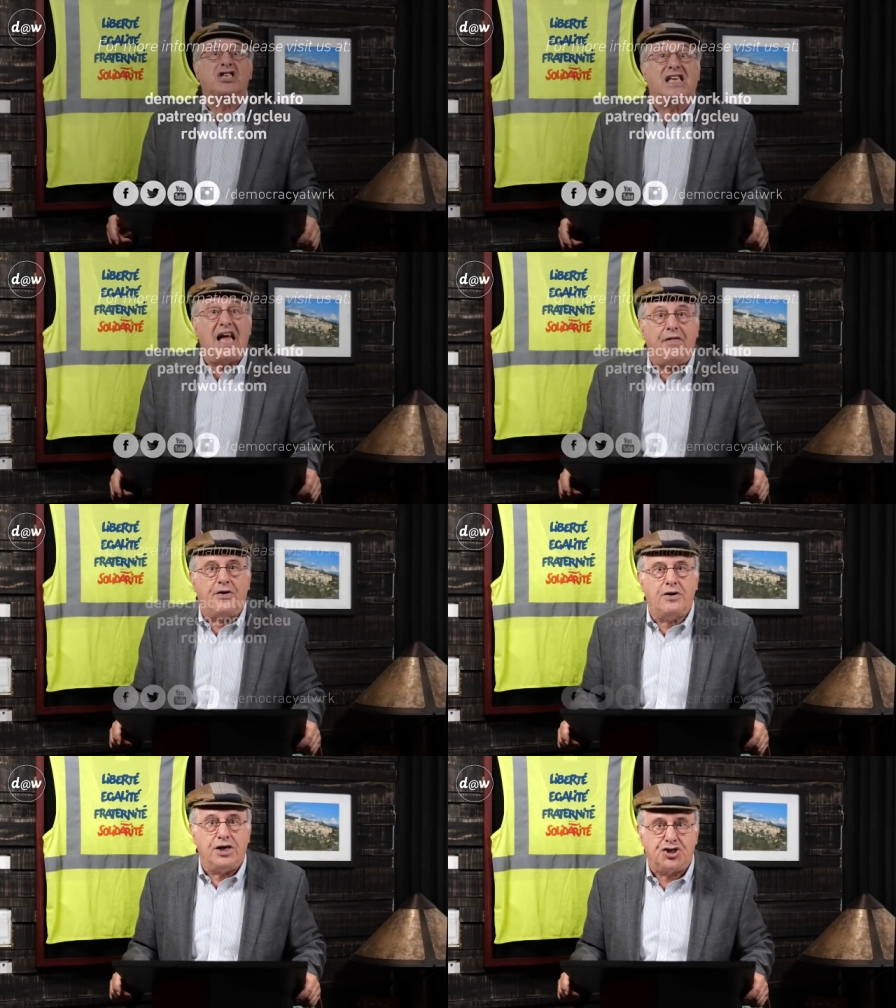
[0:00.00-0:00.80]

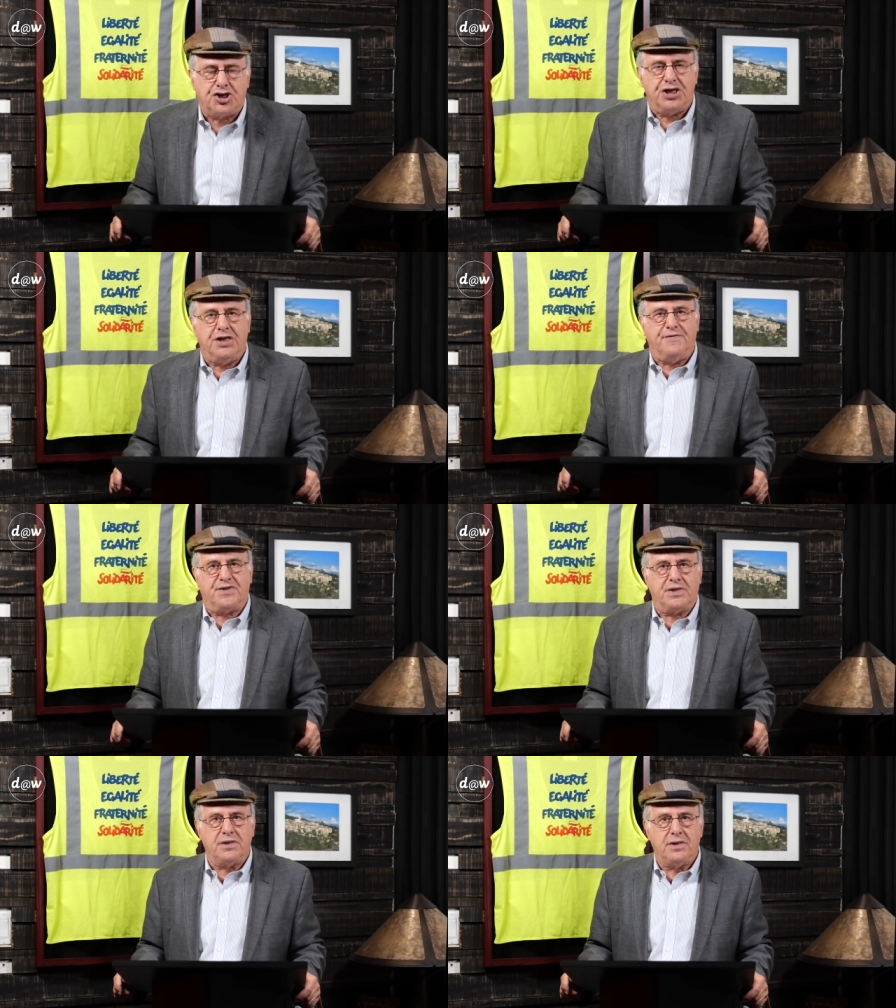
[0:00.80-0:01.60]
together
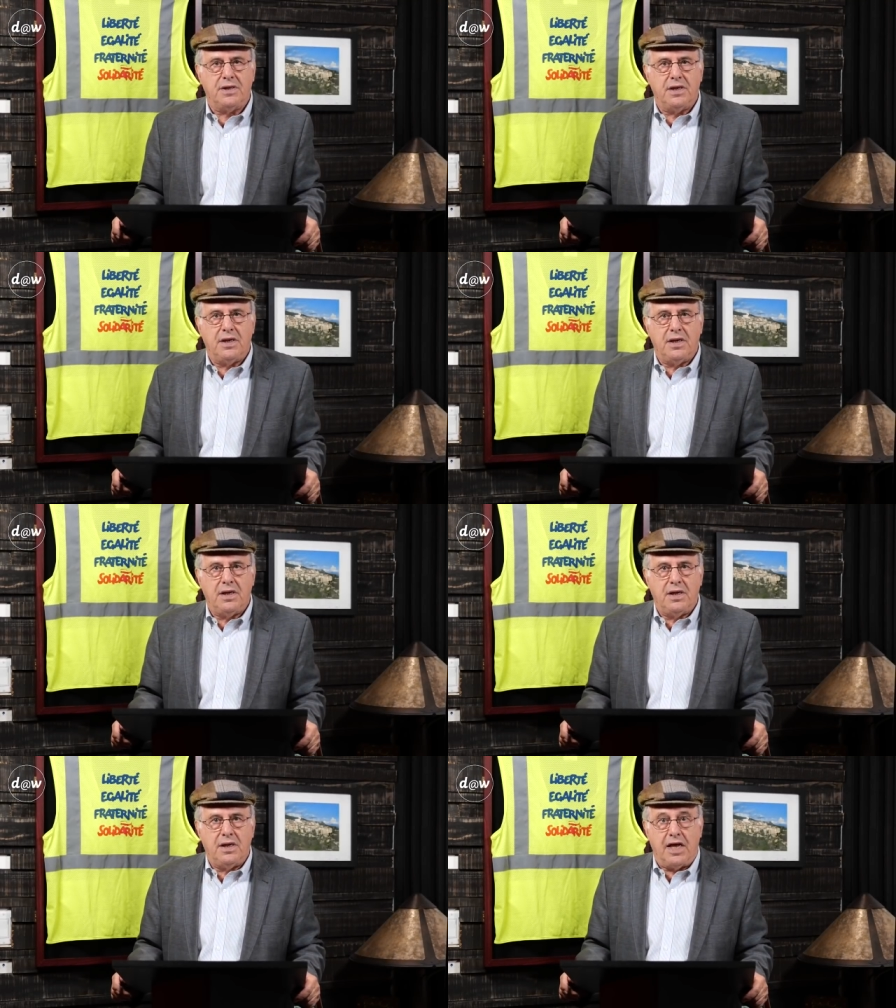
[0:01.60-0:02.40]
achieves.
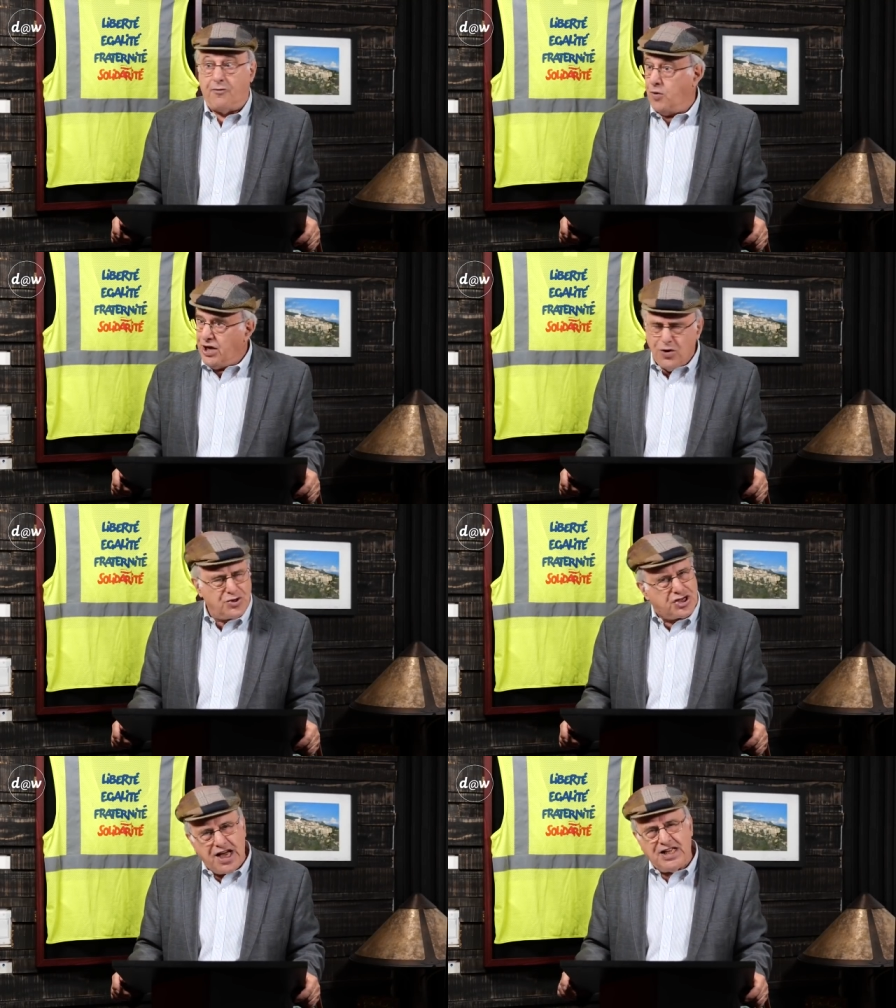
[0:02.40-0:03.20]
If we
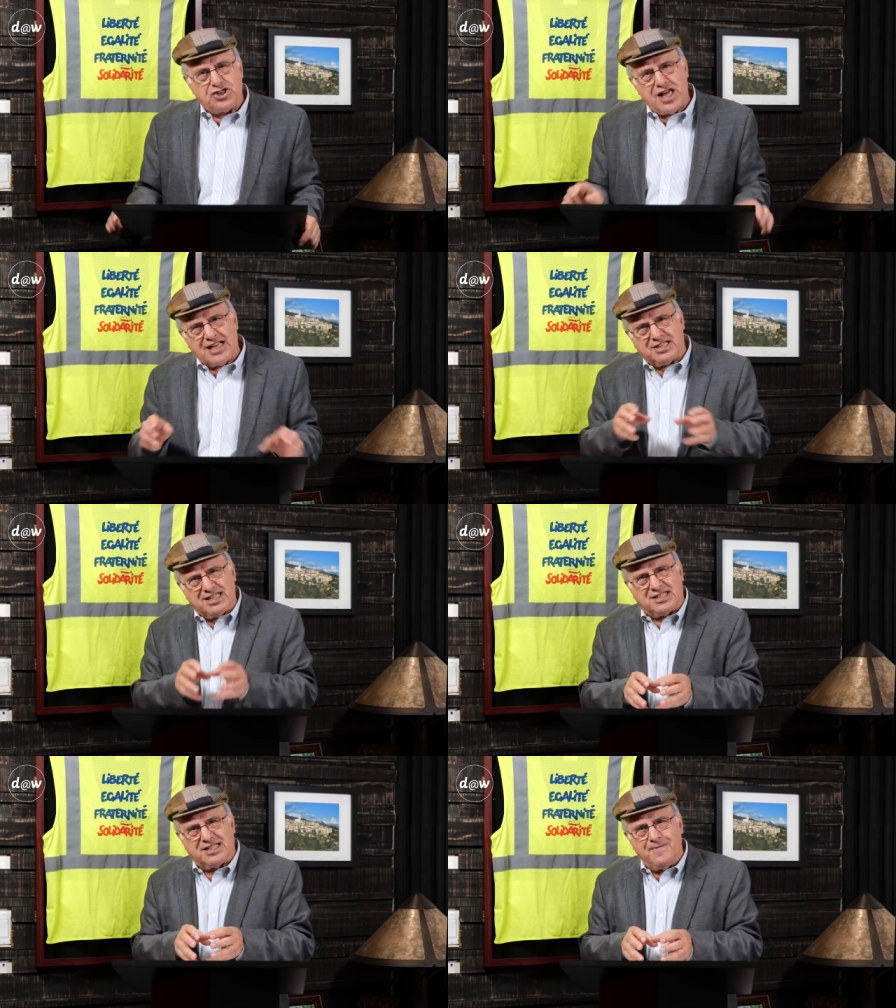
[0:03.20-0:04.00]
don't change that
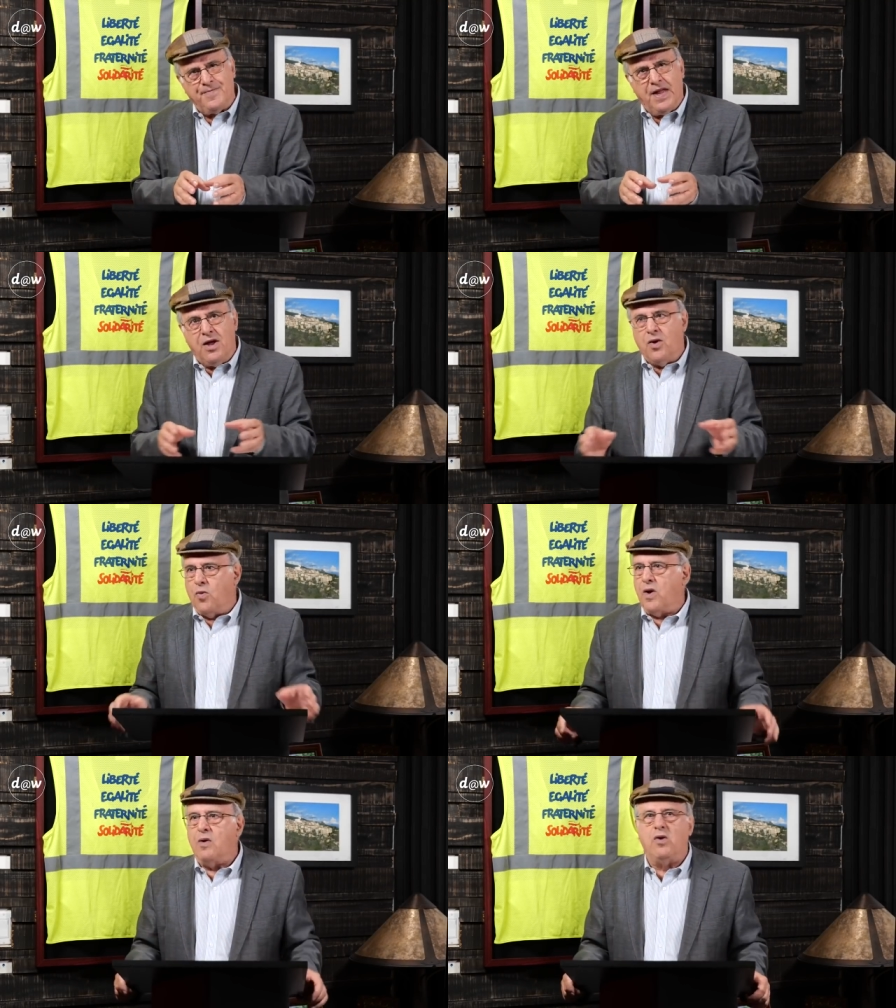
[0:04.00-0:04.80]
system,
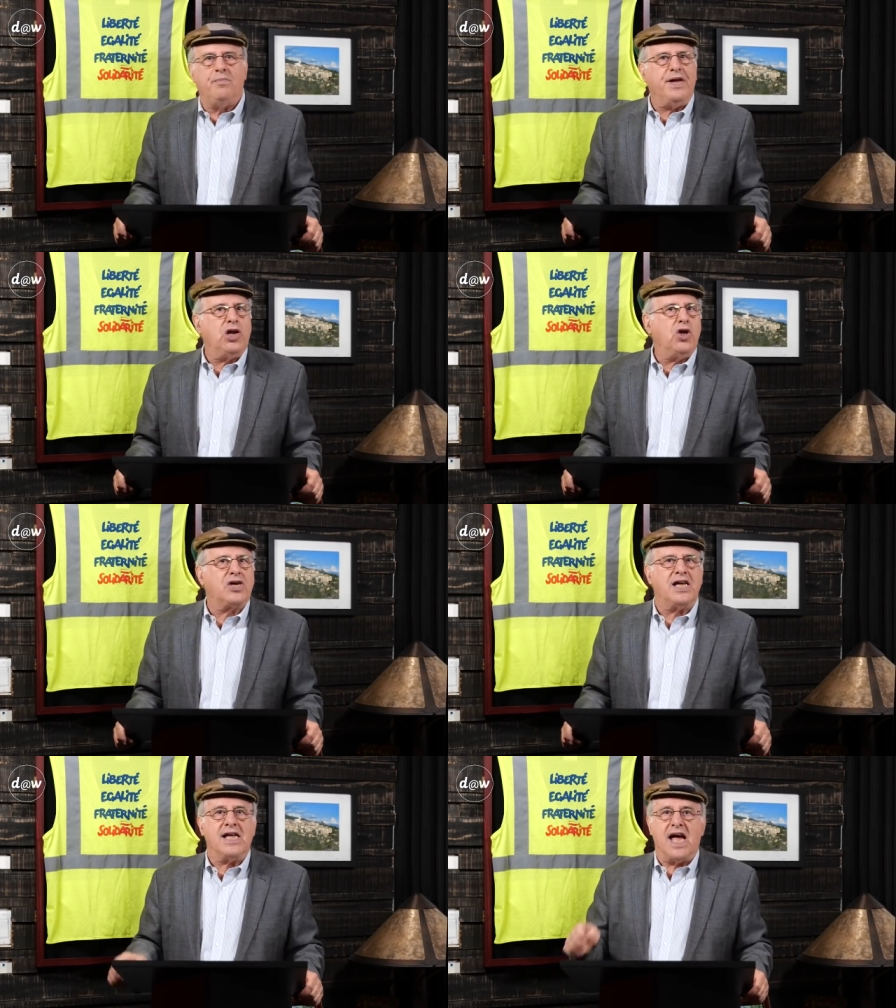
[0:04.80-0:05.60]
we will be
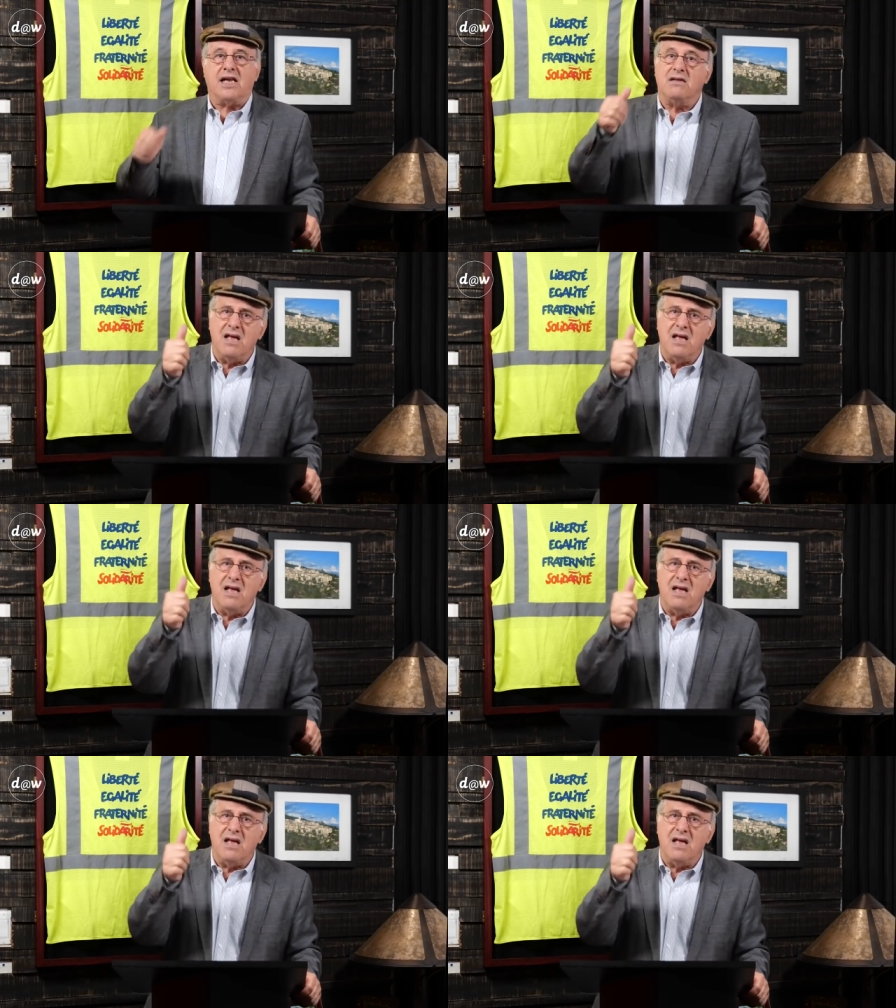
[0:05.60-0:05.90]
looking at